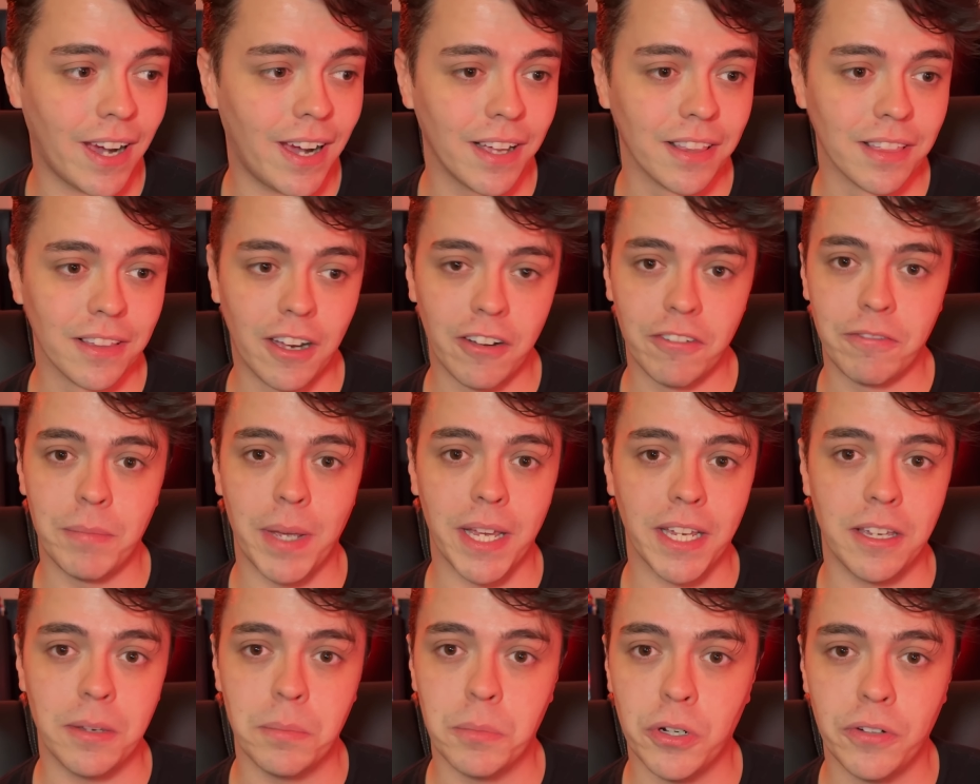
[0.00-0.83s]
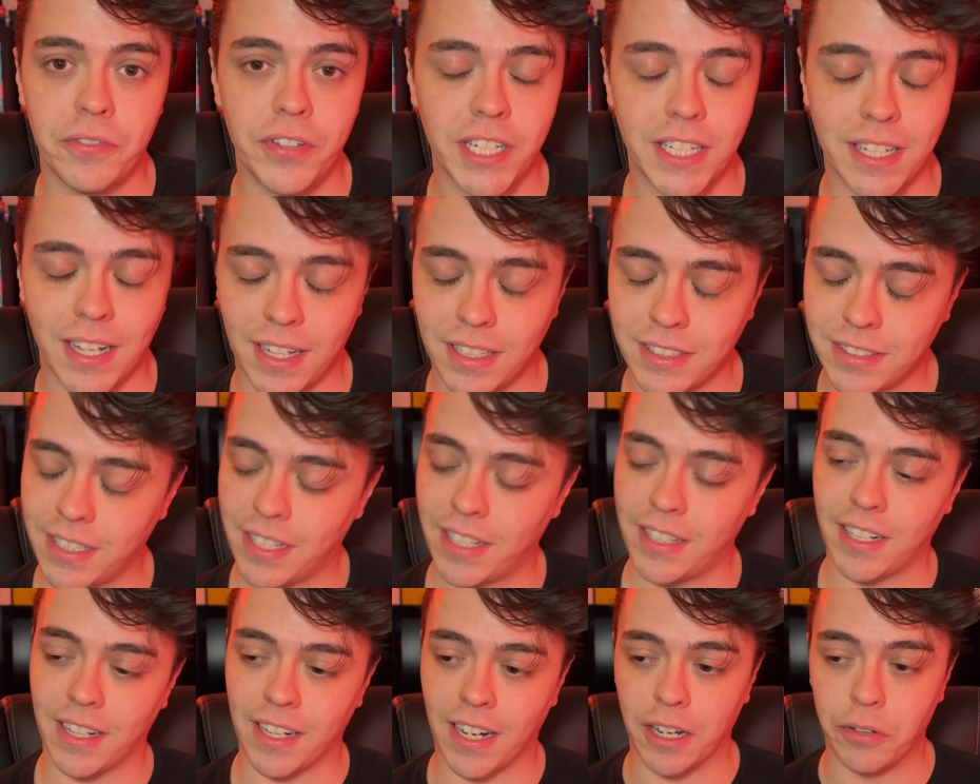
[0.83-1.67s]
I love making movie
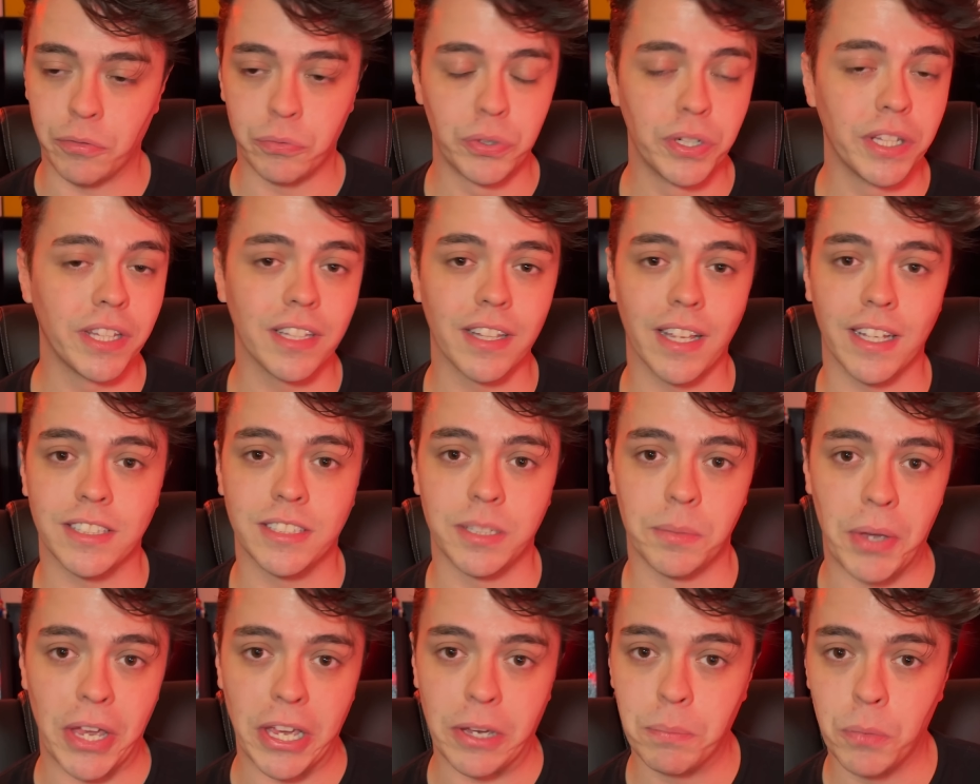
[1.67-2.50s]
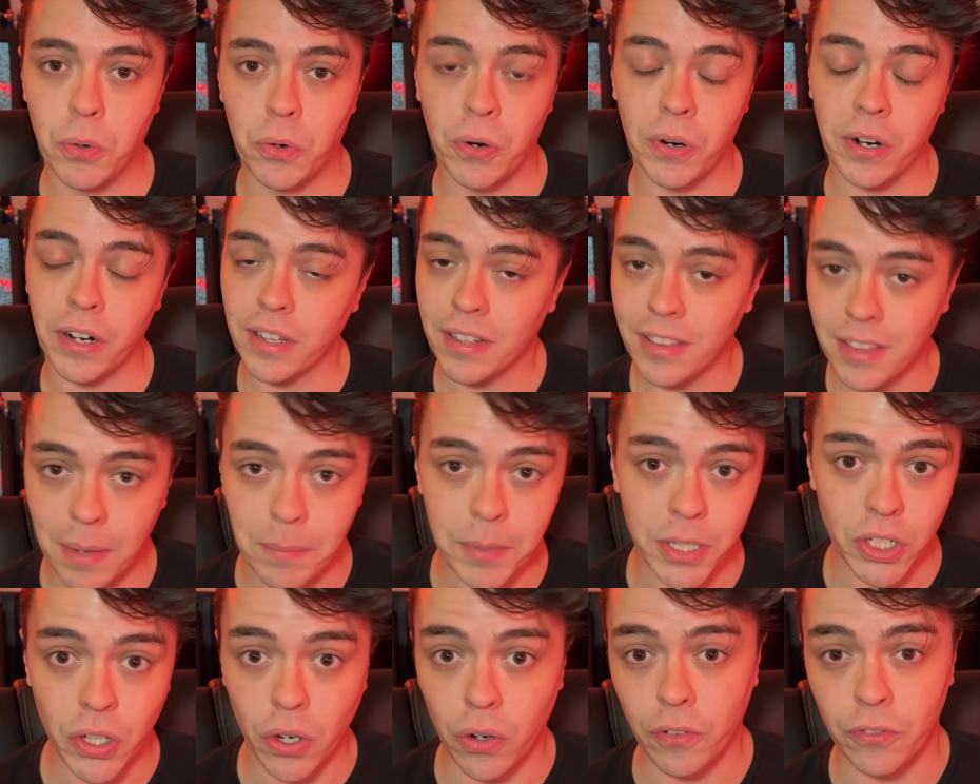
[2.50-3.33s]
content and I'd really like to make more. Let
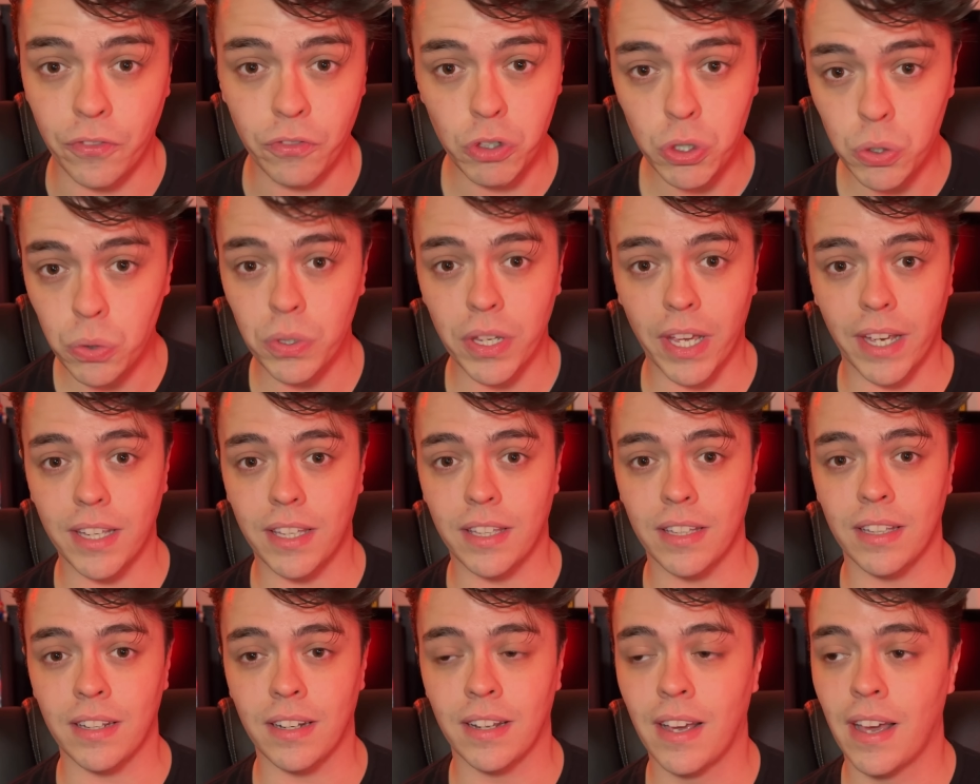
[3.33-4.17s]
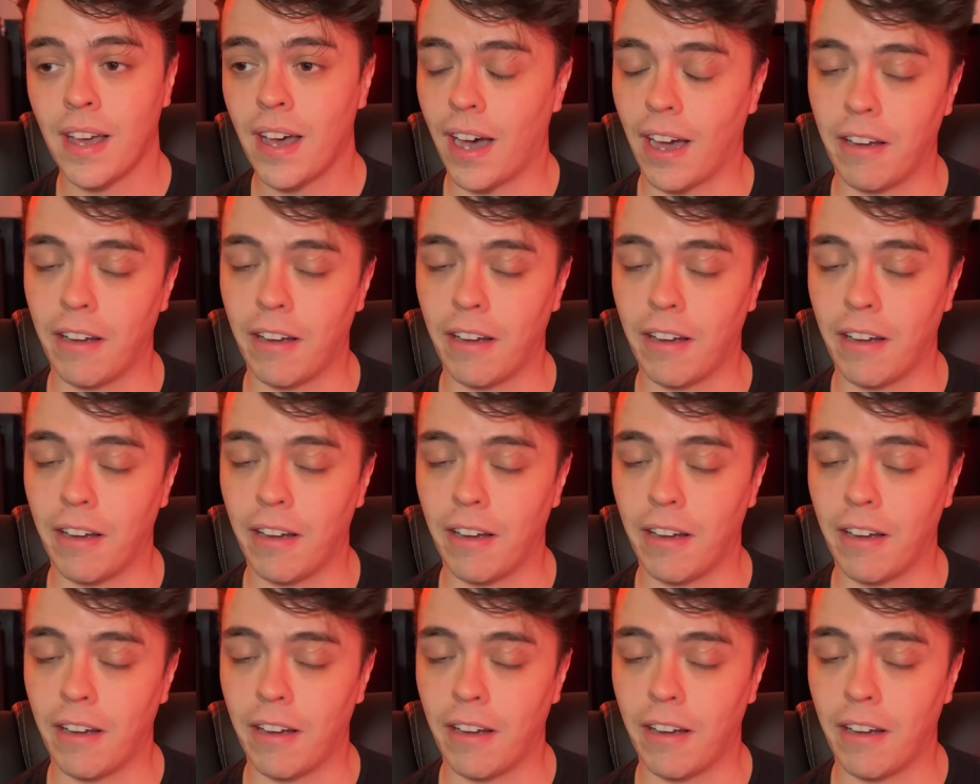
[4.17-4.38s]
me know if you like it.